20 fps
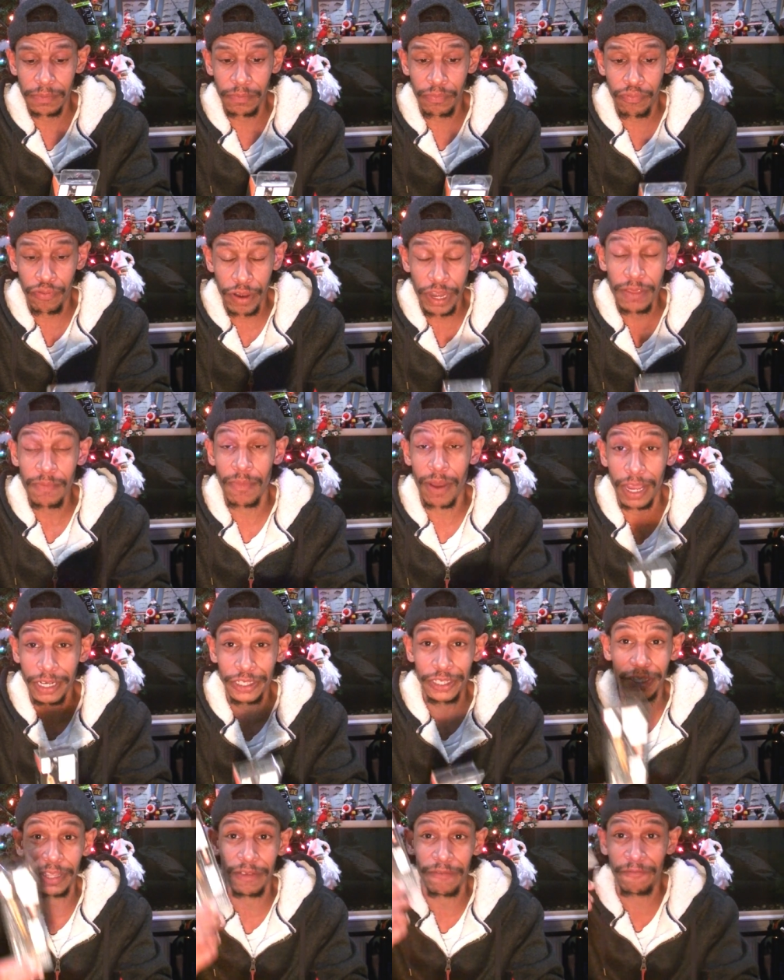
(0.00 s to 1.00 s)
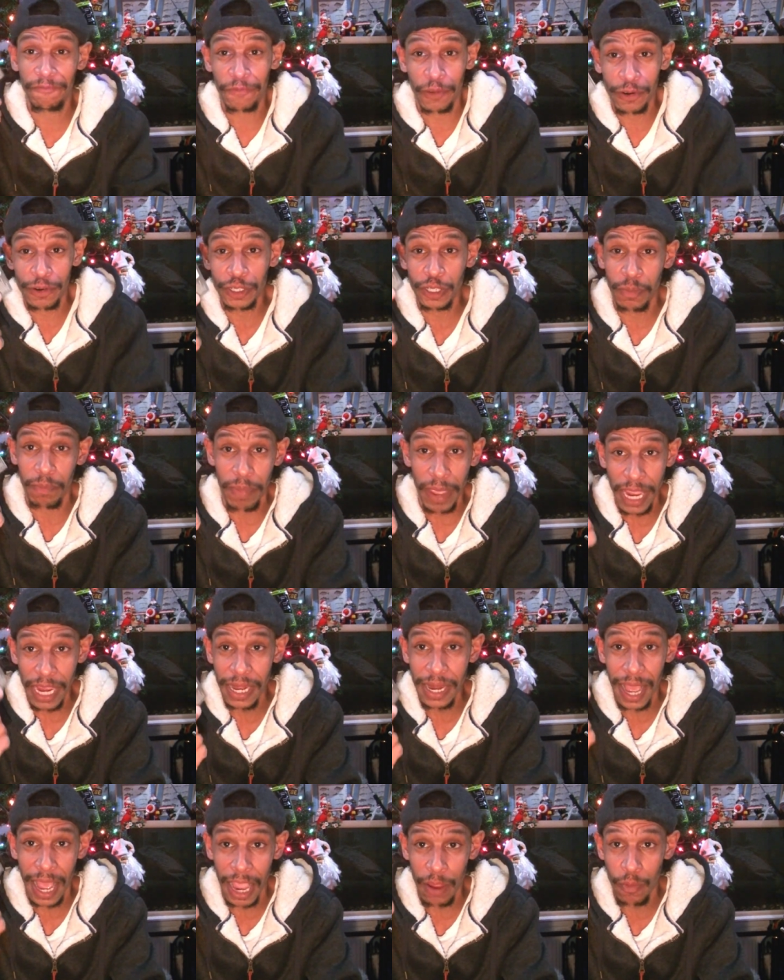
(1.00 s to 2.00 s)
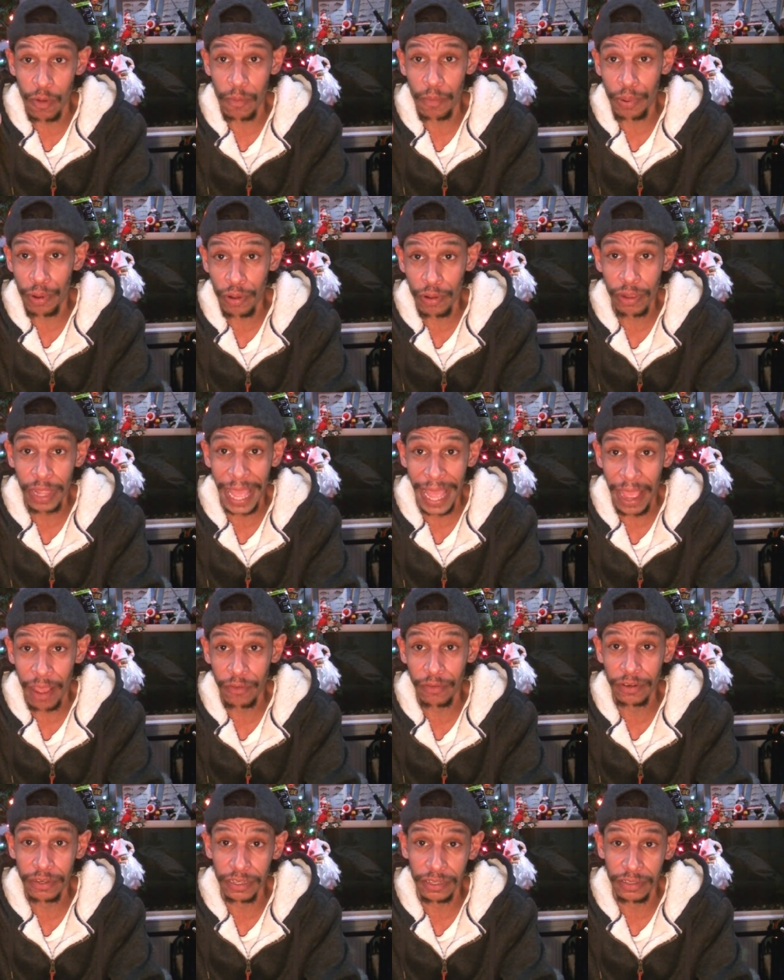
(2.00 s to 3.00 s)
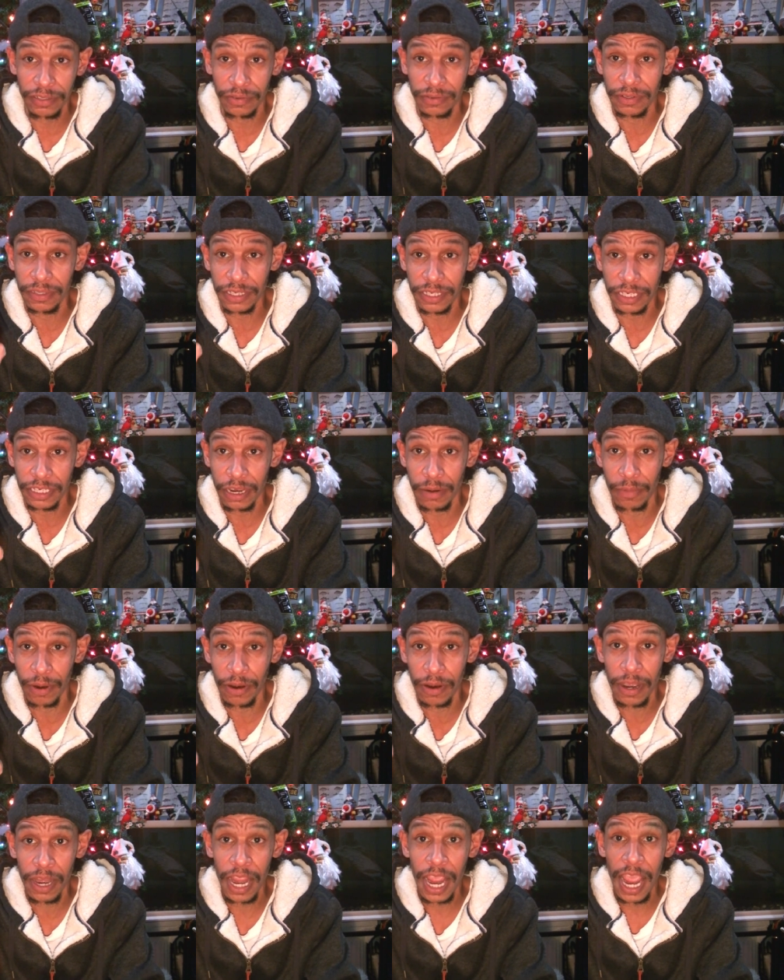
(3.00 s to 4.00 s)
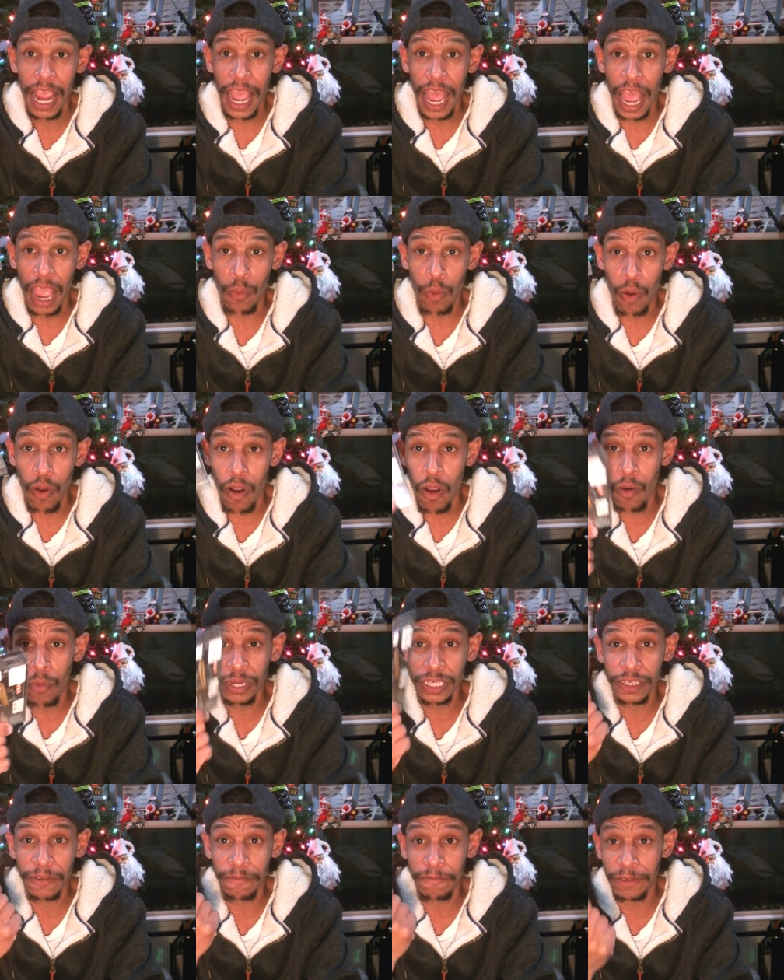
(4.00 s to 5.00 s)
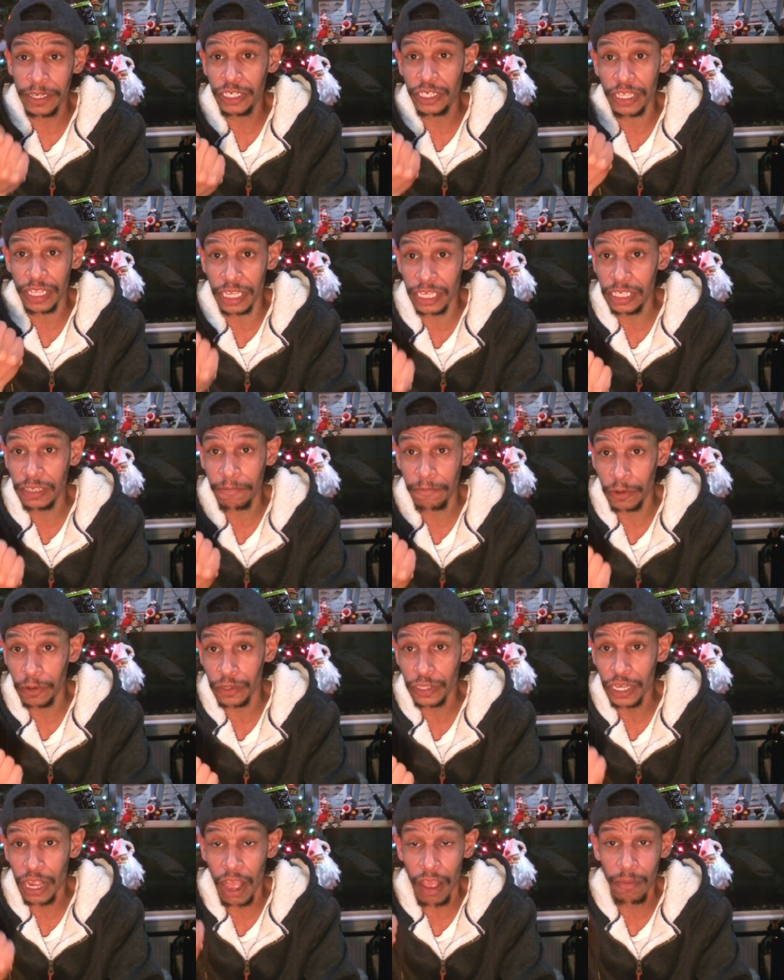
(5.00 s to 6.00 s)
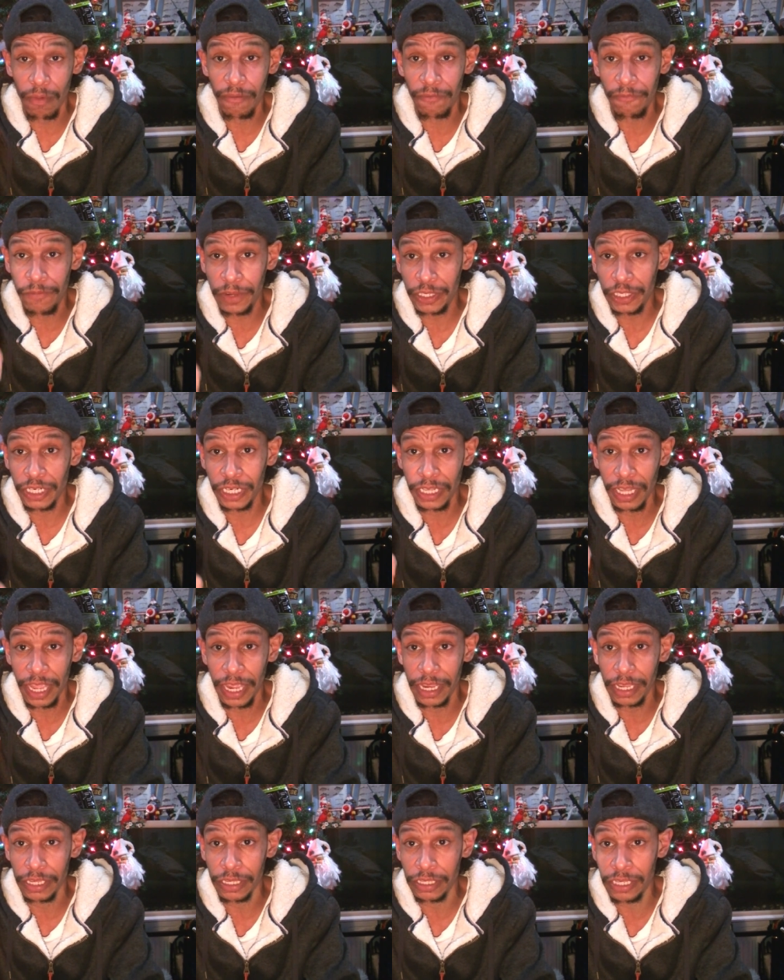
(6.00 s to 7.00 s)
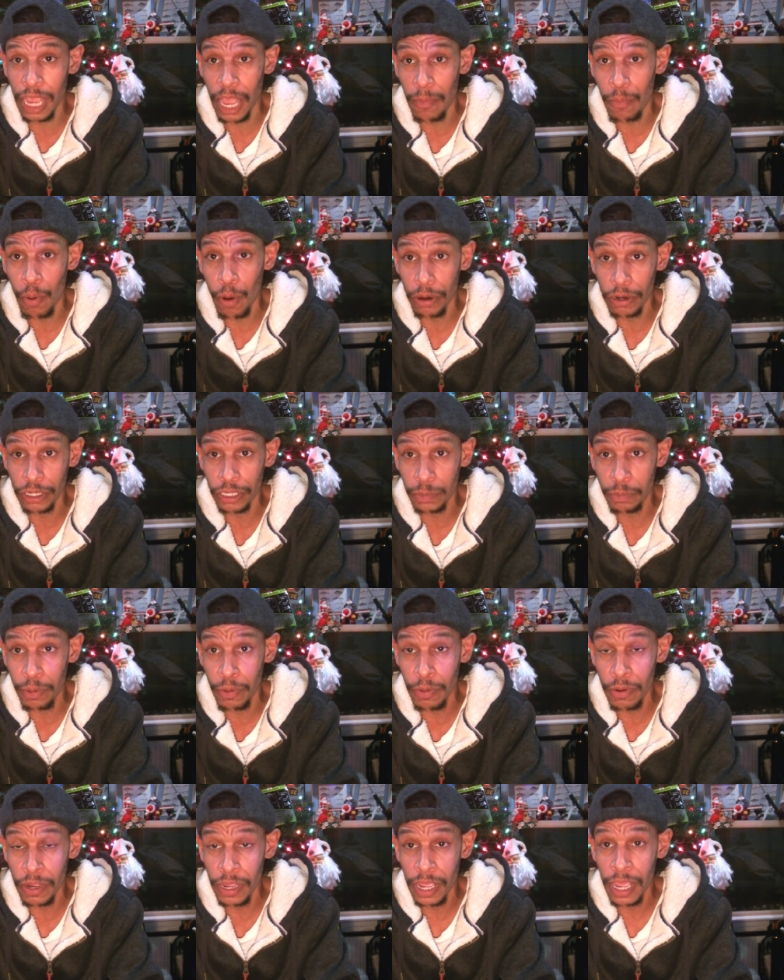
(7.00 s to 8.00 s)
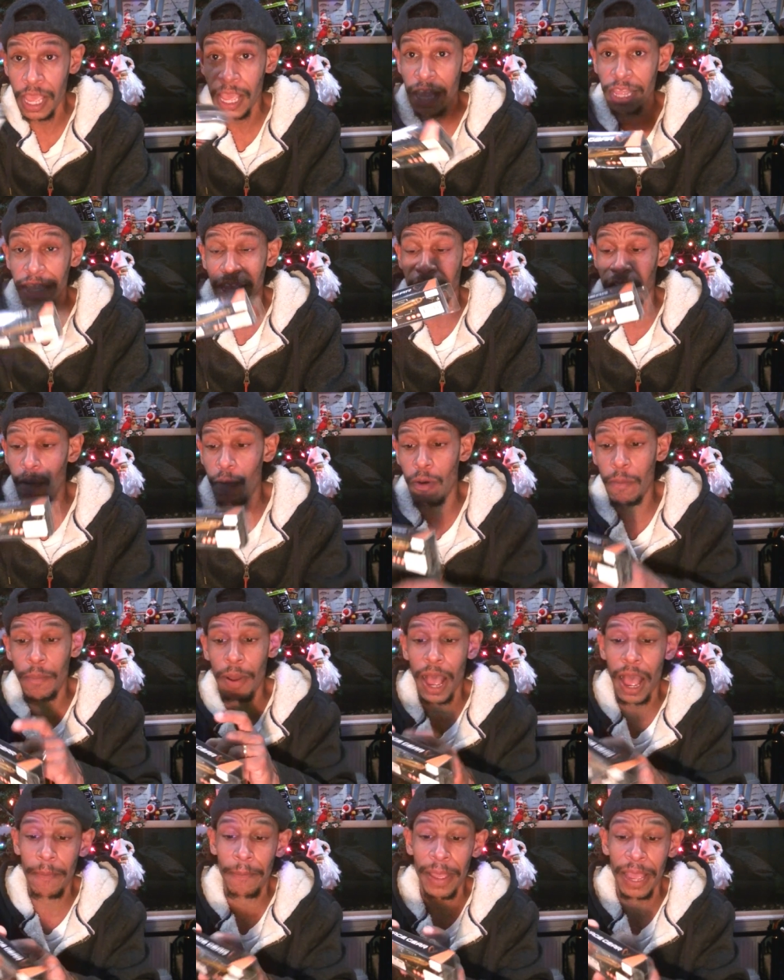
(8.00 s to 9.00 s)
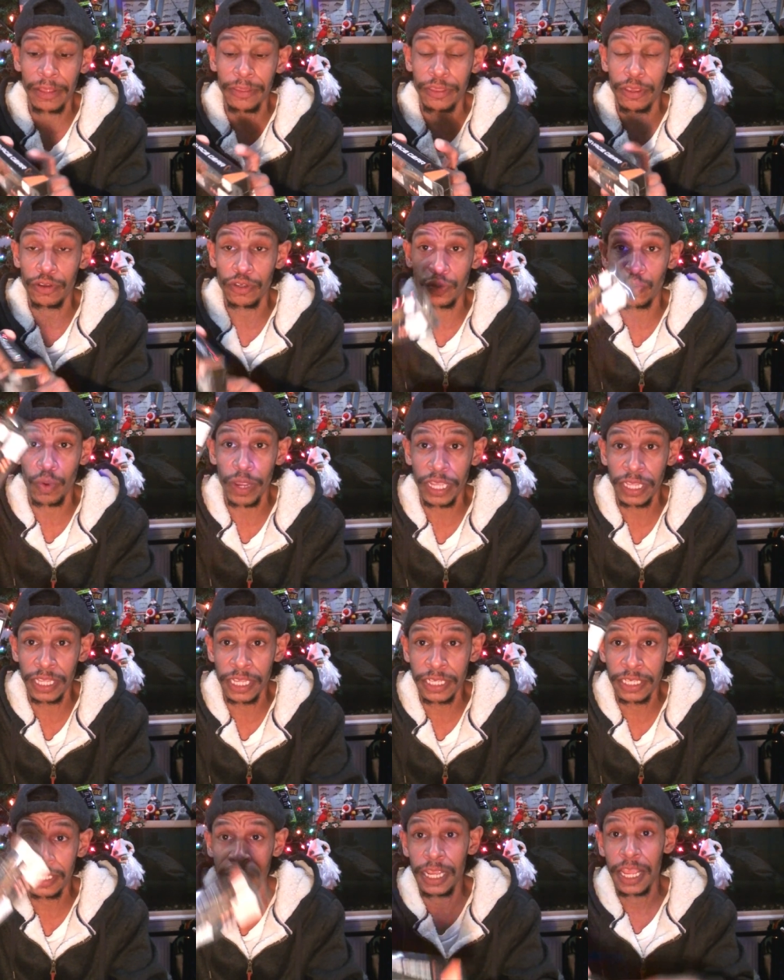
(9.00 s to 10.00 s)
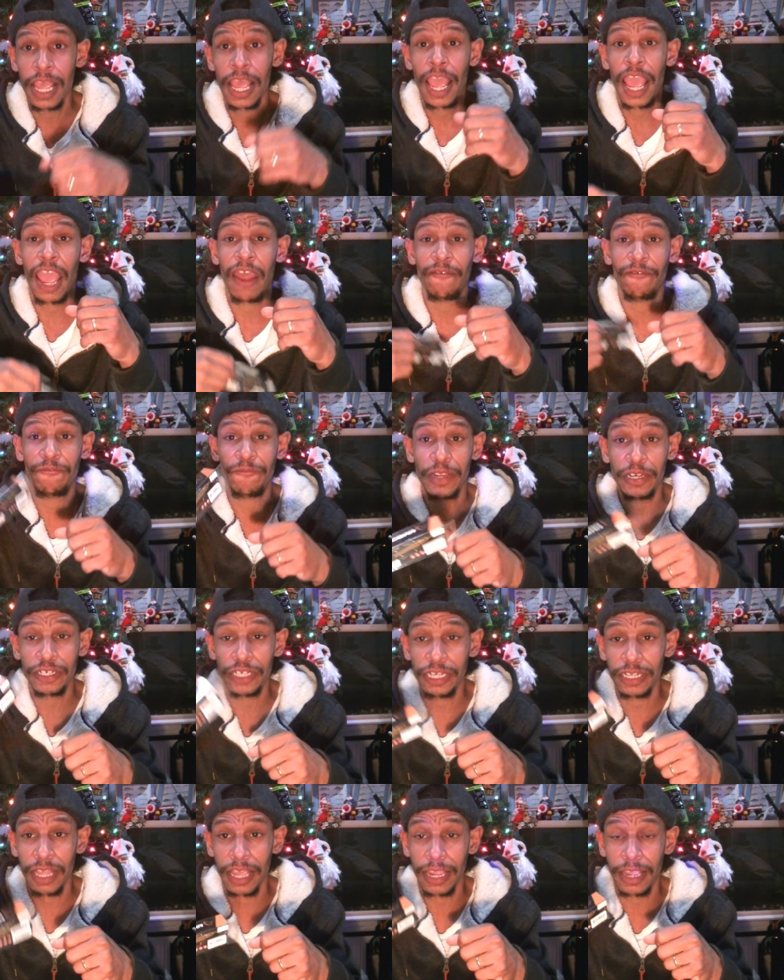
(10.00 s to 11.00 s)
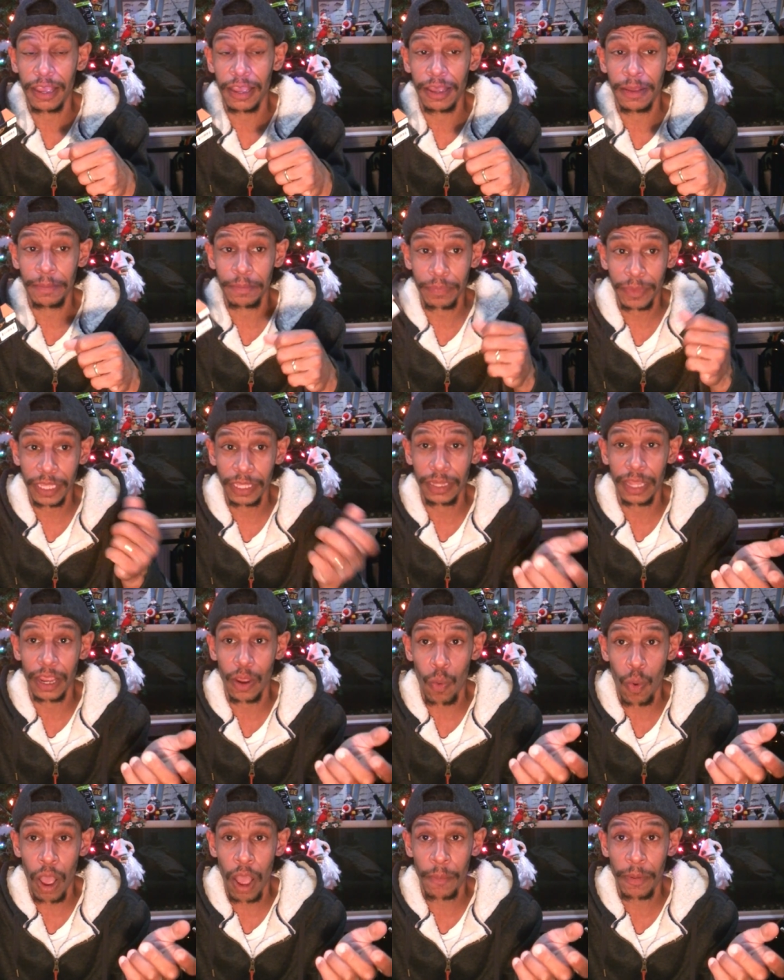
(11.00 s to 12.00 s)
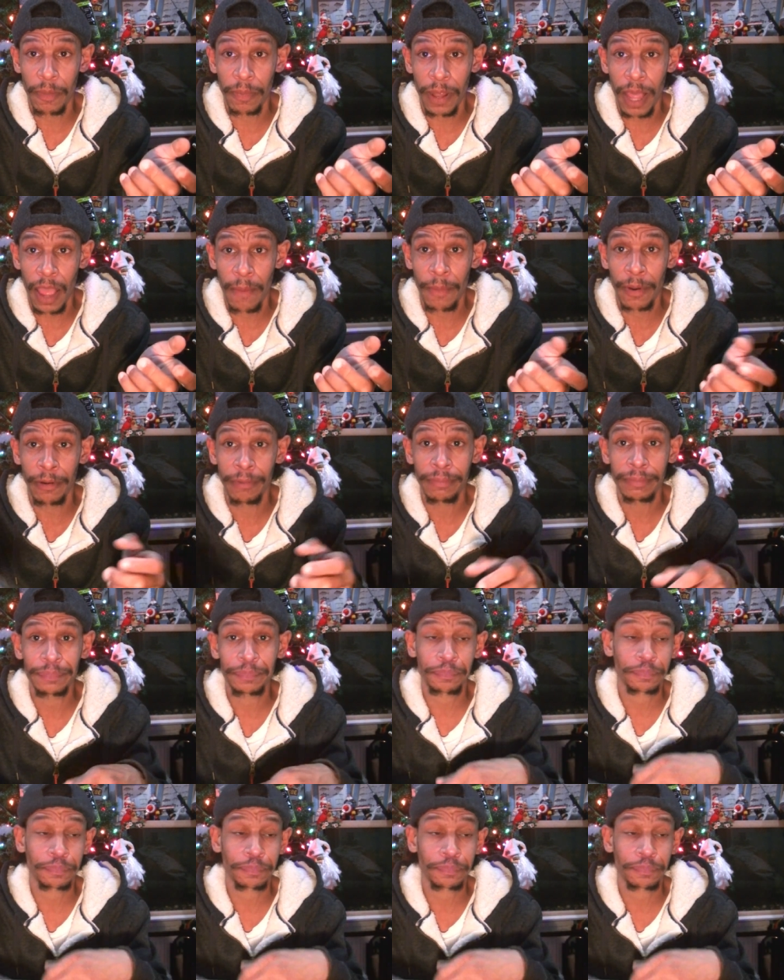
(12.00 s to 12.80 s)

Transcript: pretty much the first bait I will pull out during the summer. I will always fish this first. I will fish it like a topwater spook, then I will pop out those winglets and fish it like a like a whopper plopper.